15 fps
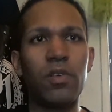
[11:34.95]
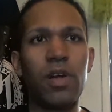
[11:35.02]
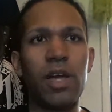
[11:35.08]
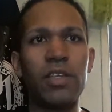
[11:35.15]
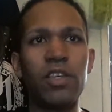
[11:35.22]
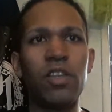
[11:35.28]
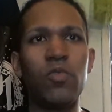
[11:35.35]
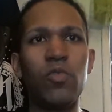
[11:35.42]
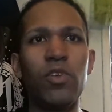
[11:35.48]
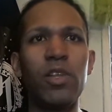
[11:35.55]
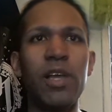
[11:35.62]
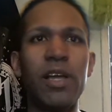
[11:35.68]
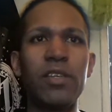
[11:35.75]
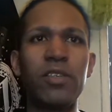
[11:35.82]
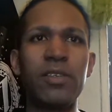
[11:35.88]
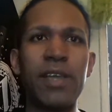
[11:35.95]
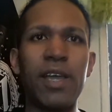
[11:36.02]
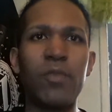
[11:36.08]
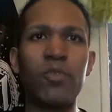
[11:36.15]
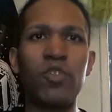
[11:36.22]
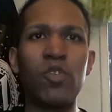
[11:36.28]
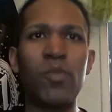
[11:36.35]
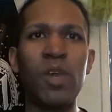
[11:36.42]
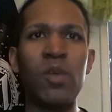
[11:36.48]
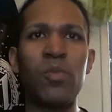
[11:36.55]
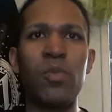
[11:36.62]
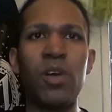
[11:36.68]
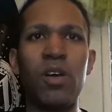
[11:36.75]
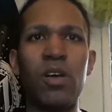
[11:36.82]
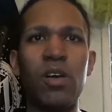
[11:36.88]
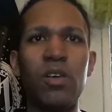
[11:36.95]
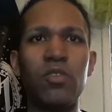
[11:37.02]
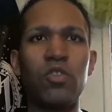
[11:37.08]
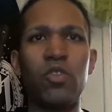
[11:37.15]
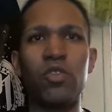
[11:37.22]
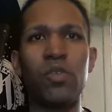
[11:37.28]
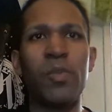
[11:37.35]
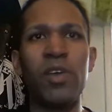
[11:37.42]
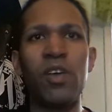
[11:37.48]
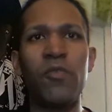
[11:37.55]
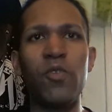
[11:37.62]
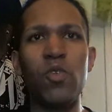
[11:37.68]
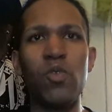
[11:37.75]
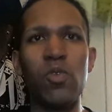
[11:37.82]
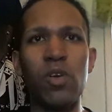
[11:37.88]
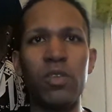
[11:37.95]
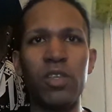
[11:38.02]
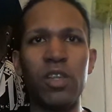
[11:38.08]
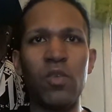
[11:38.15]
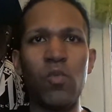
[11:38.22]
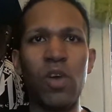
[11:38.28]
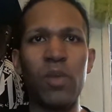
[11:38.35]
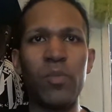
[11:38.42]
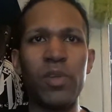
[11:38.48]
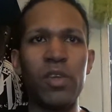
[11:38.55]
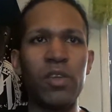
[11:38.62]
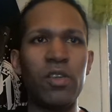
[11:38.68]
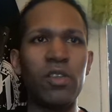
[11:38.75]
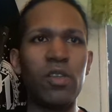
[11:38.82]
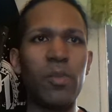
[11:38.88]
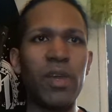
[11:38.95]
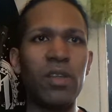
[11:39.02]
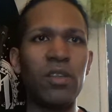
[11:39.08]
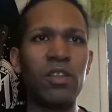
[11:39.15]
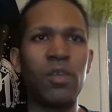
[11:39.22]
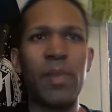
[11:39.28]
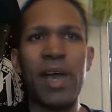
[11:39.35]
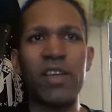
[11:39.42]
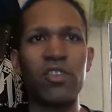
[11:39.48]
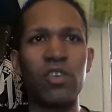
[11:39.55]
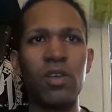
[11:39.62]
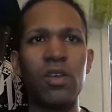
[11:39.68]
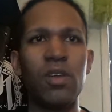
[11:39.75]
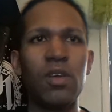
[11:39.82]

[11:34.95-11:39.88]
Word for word: I didn't realize that so many uh, you know so many of you uh, didn't want me in the ma- in the match."